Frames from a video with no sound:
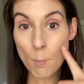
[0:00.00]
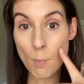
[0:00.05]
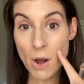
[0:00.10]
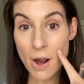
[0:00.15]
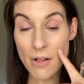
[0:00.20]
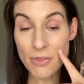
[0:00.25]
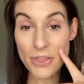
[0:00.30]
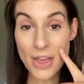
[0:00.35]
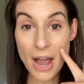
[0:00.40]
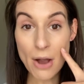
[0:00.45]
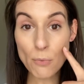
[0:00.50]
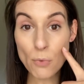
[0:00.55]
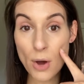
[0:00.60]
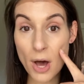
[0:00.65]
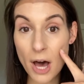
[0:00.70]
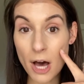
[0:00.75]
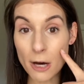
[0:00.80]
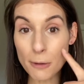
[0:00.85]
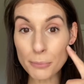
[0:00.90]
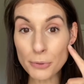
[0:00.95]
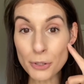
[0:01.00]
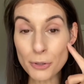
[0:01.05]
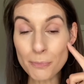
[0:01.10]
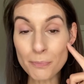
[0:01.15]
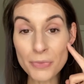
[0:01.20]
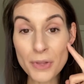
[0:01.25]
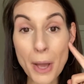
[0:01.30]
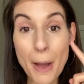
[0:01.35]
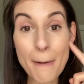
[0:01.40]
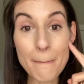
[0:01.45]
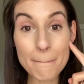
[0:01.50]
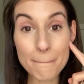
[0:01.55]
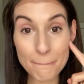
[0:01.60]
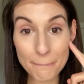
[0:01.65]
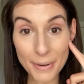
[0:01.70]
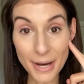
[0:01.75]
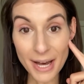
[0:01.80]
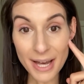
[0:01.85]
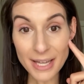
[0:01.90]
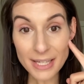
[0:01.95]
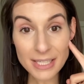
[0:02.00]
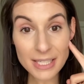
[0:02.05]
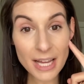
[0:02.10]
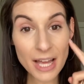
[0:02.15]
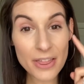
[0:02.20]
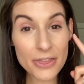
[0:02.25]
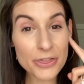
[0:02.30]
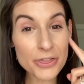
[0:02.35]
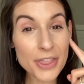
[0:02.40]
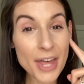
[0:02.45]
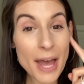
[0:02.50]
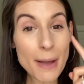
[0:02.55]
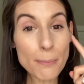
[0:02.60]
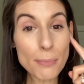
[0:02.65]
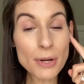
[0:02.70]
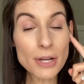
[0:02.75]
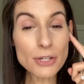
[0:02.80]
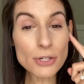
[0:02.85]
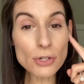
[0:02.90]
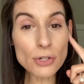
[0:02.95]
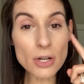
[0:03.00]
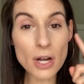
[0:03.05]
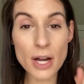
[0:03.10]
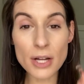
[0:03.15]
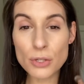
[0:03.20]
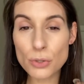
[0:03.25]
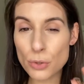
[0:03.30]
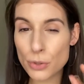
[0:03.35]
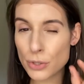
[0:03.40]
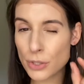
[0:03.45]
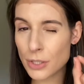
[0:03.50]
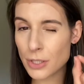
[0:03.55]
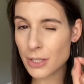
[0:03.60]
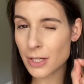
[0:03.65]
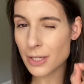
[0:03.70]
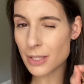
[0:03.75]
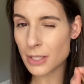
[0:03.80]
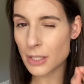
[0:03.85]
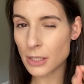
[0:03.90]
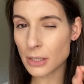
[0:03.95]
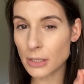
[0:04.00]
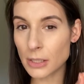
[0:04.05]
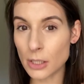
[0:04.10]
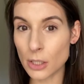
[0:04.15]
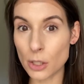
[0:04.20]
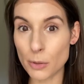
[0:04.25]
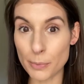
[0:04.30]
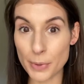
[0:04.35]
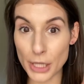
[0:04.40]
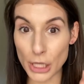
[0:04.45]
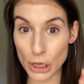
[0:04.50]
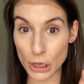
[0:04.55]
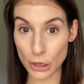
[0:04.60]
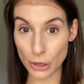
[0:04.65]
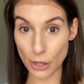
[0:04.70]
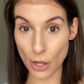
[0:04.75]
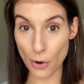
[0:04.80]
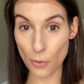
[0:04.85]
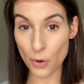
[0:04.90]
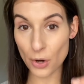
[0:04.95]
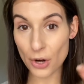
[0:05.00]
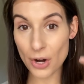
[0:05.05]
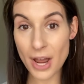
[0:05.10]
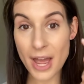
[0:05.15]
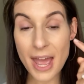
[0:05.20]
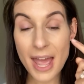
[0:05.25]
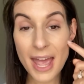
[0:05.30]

and that will help you, but that brings your contour just a little bit lower,